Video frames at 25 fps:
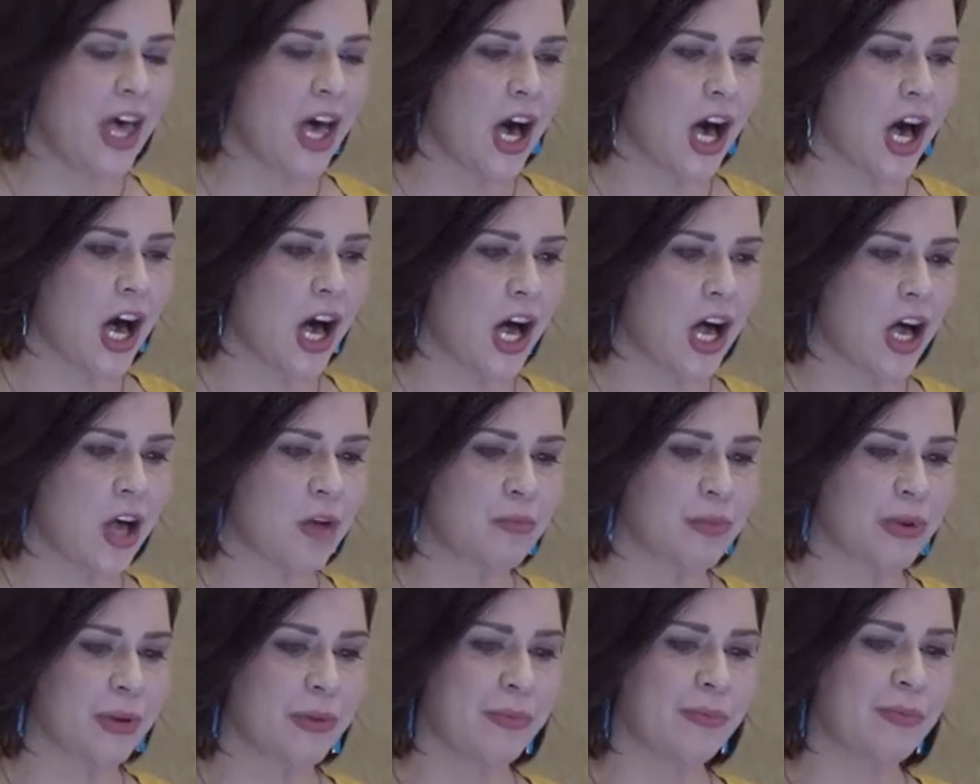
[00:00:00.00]

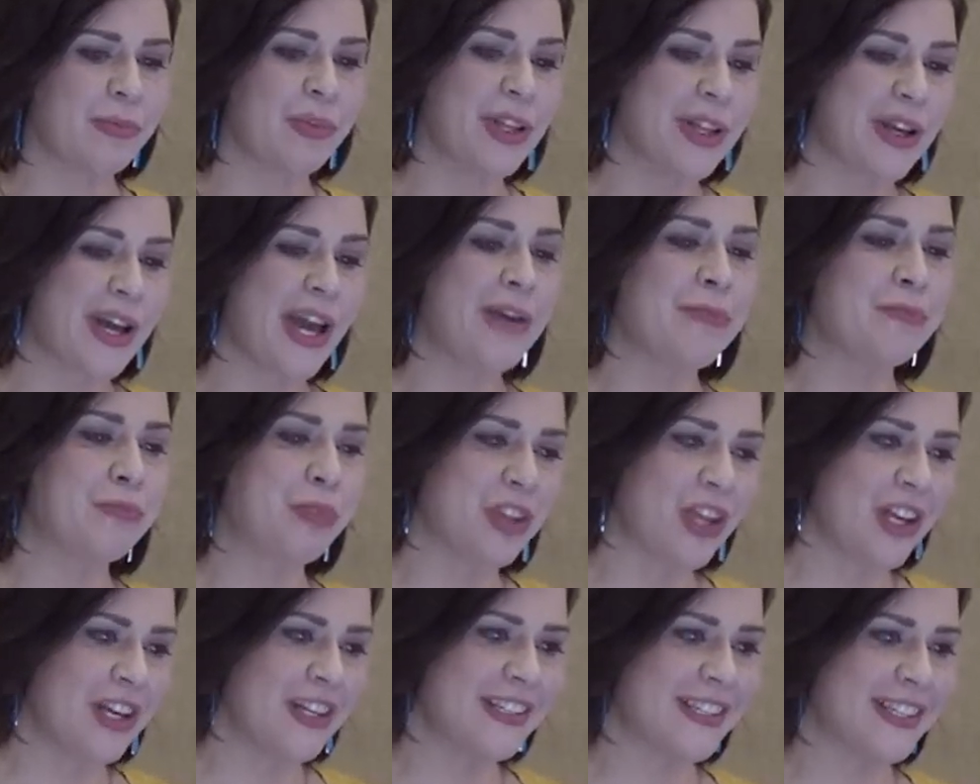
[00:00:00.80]
And
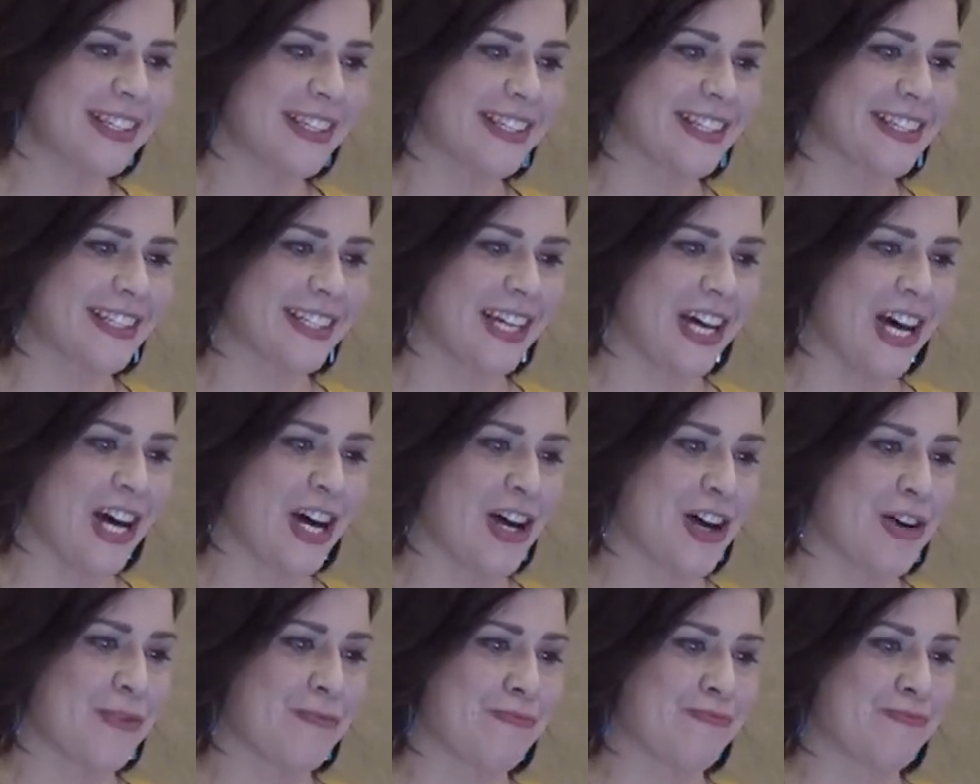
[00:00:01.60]
plus,
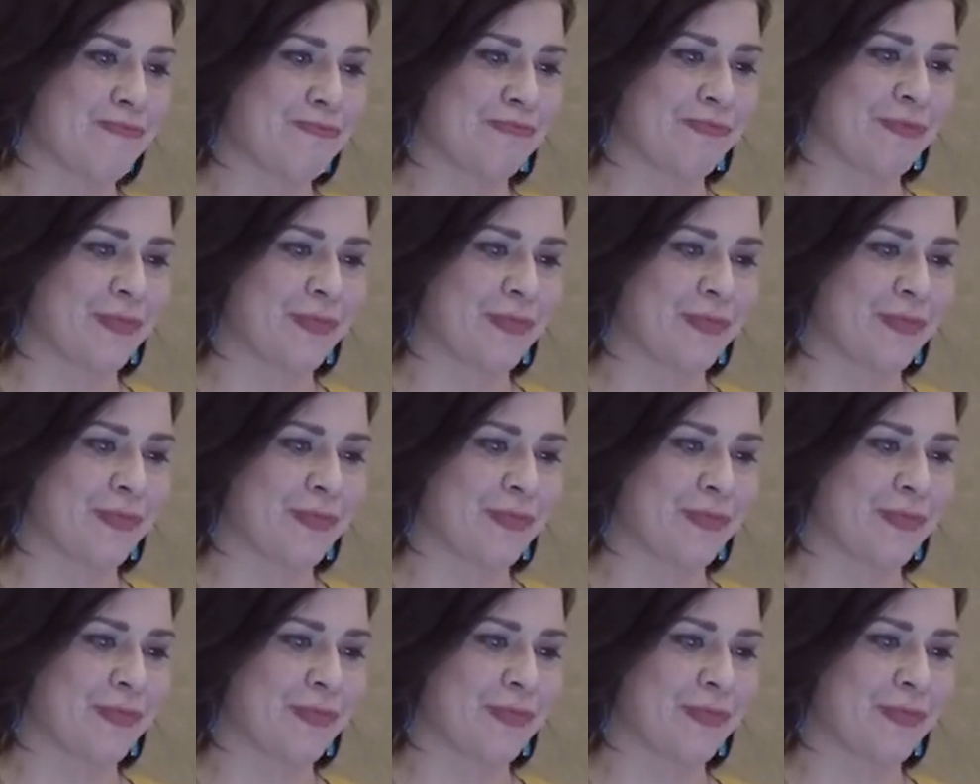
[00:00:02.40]
a